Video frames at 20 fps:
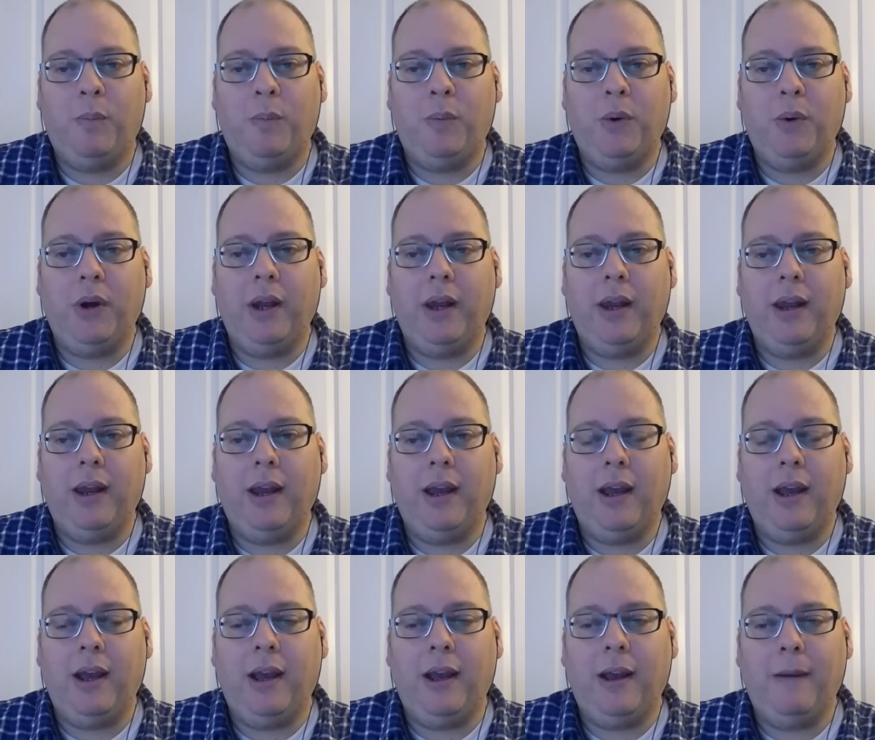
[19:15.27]
But
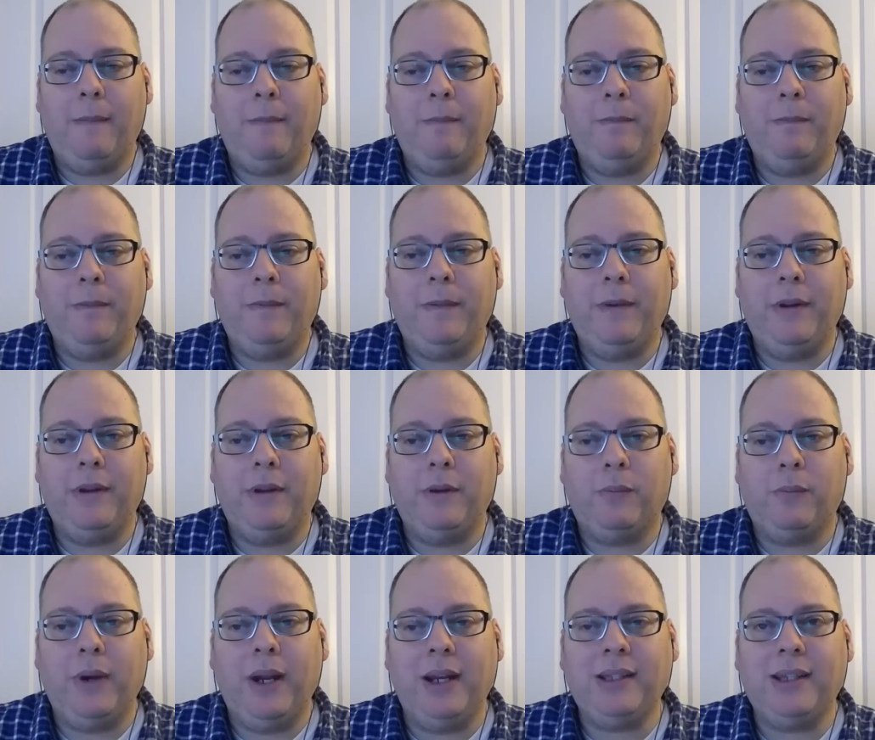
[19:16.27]
the
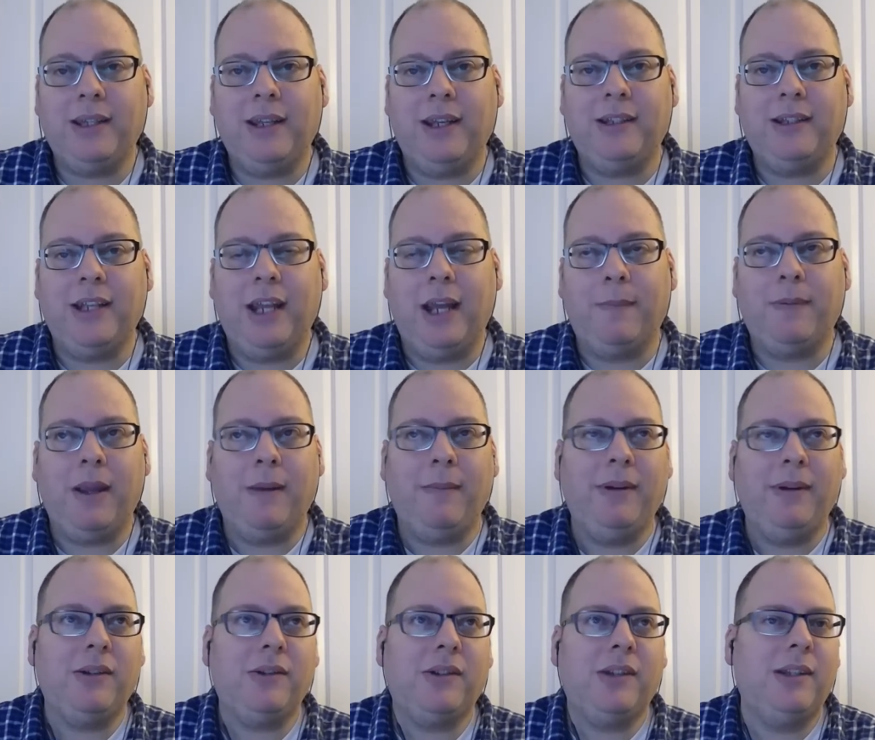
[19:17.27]
rest of that depth,
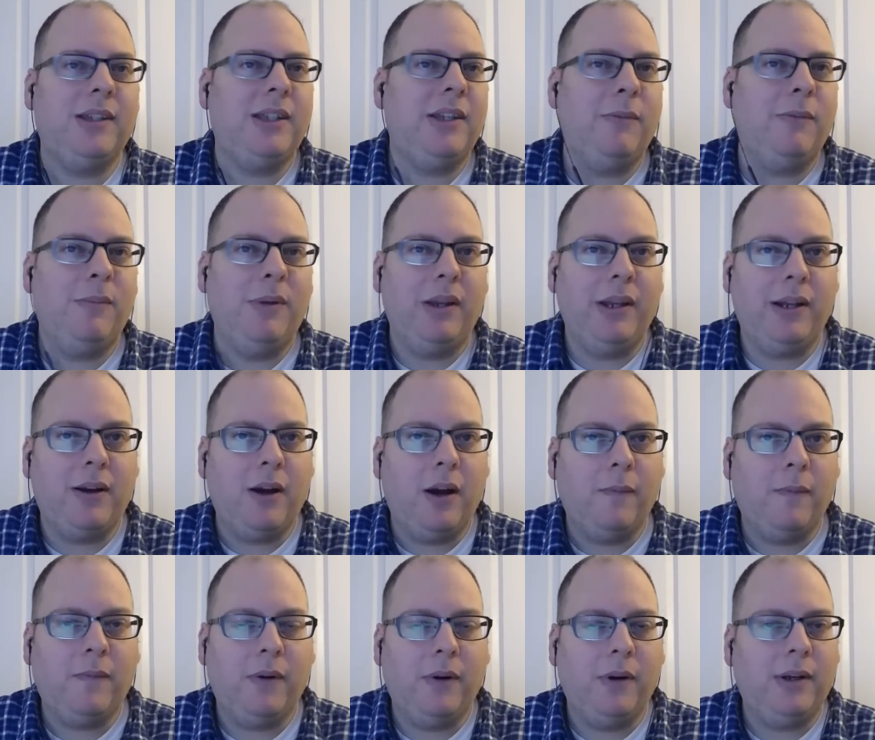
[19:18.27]
I'm interested to see what Malik
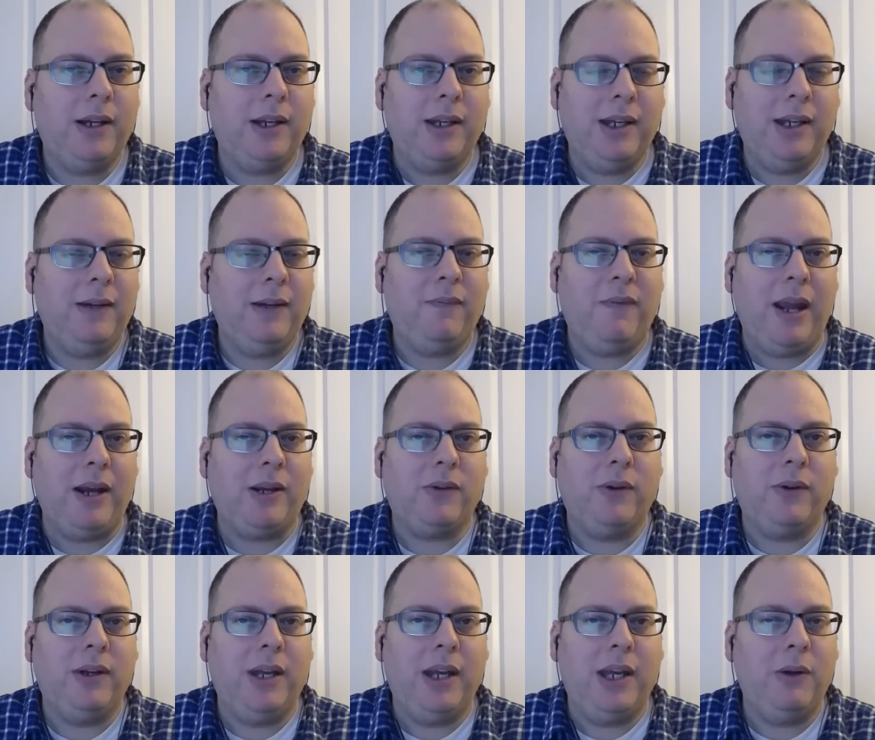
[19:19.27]
Hartford, can he
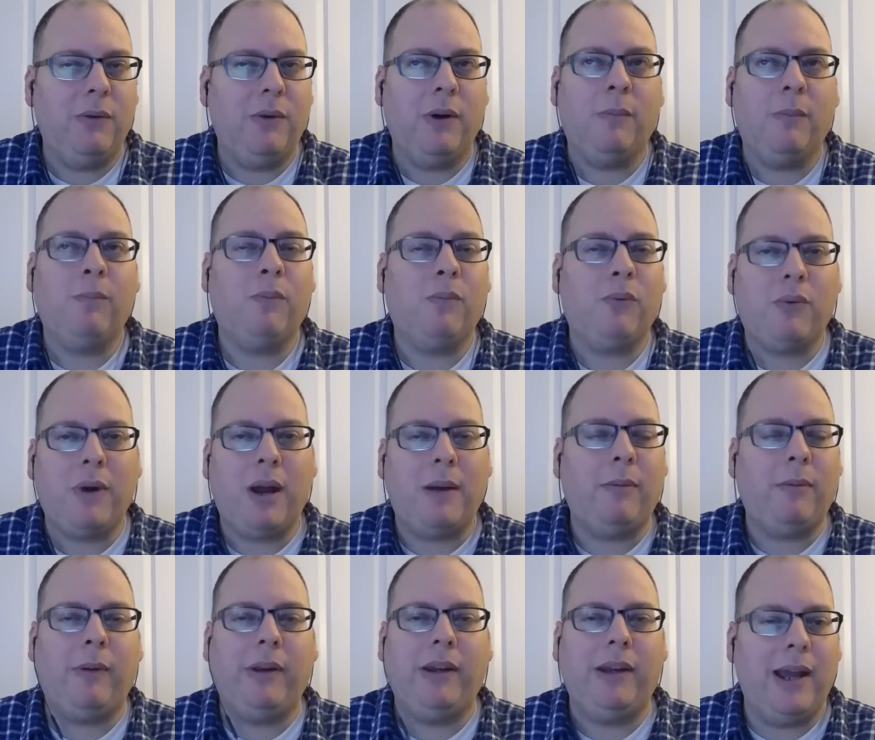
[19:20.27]
factor in anywhere?
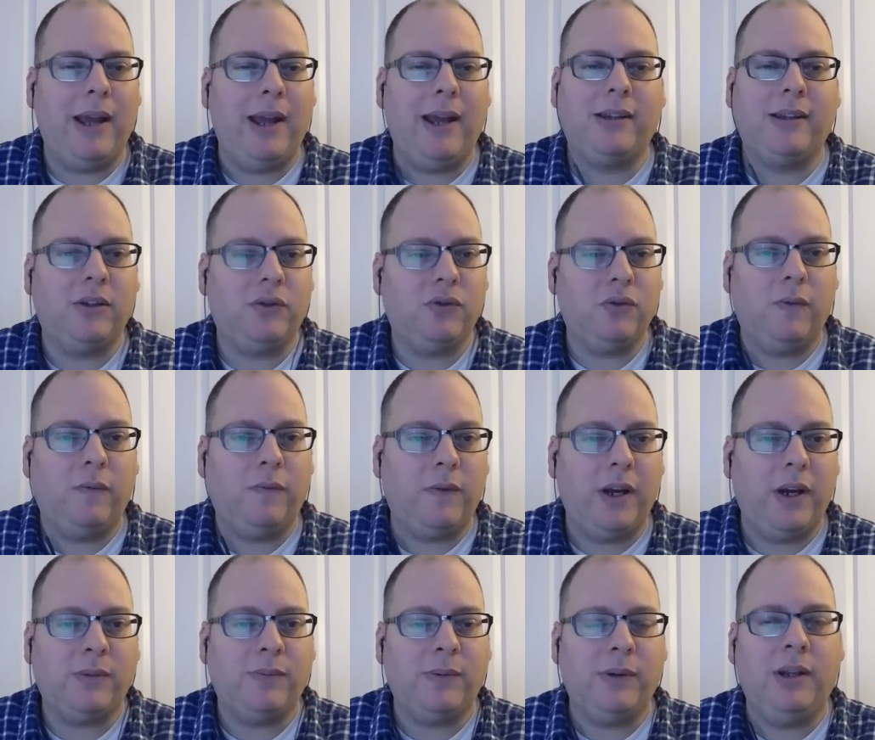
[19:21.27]
Probably not as a true
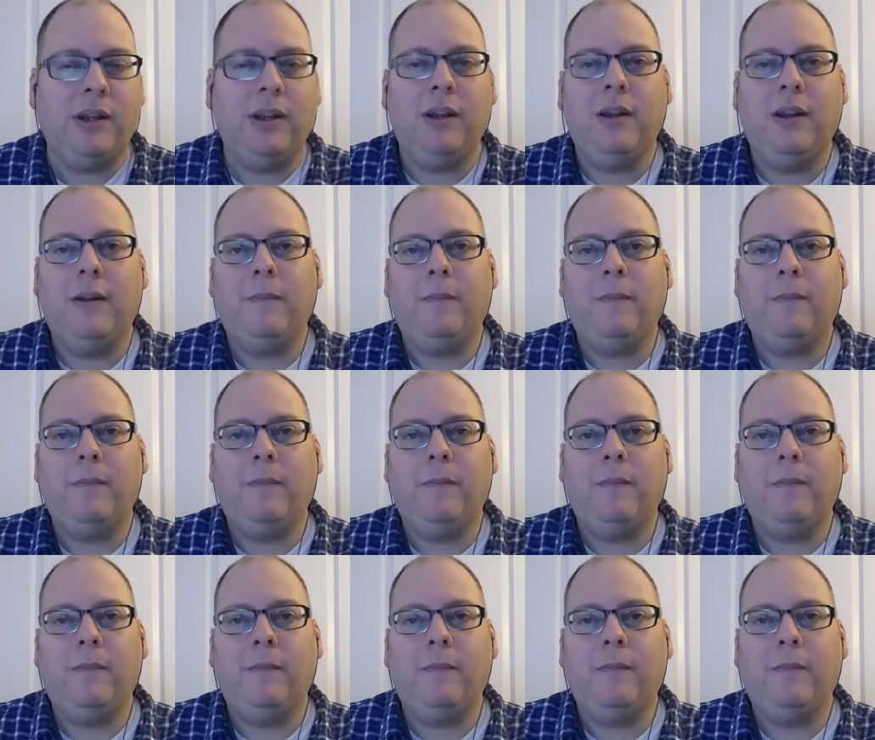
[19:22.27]
freshman.